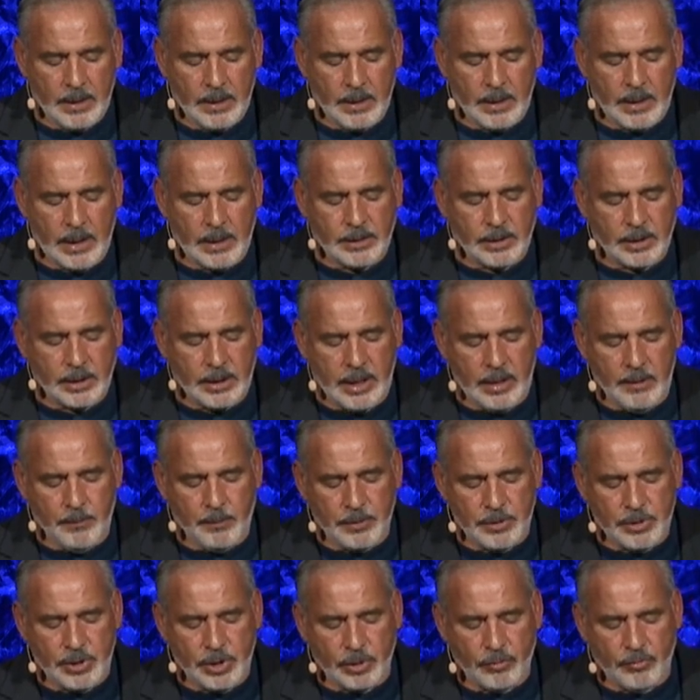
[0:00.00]
that to keep
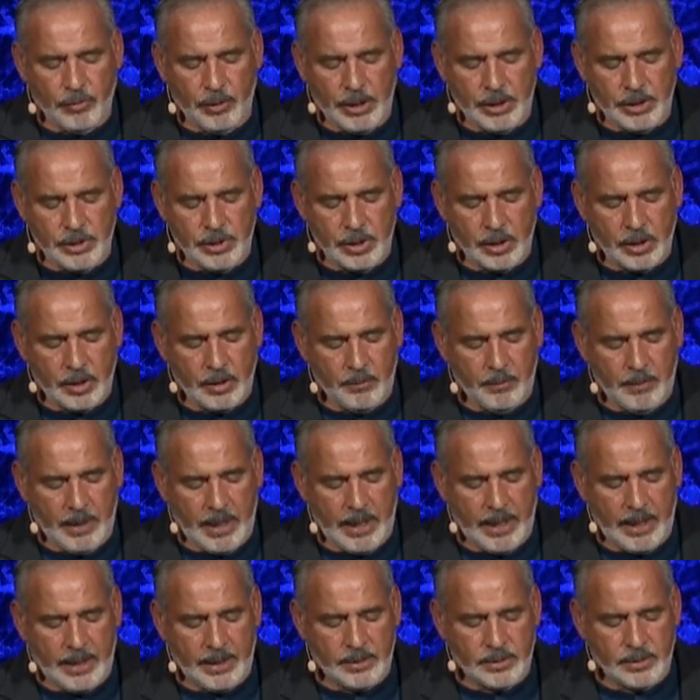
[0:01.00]
his decrees and
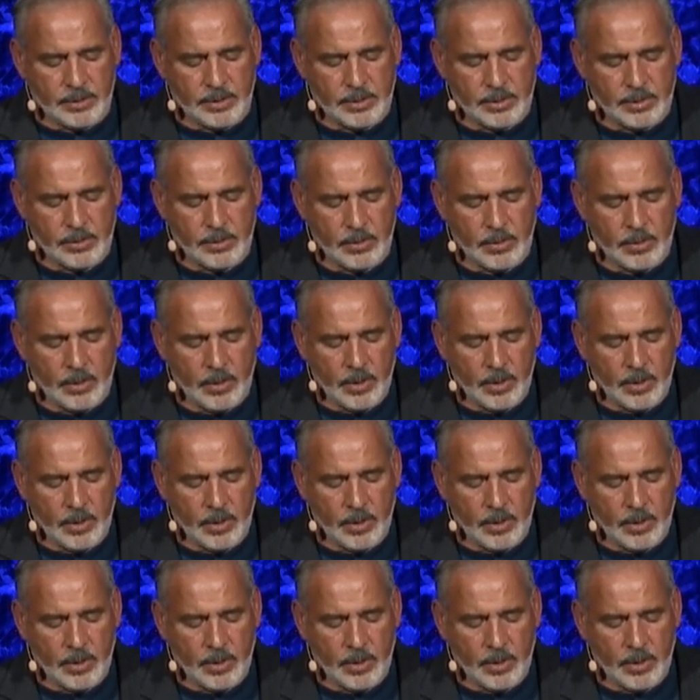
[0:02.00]
commands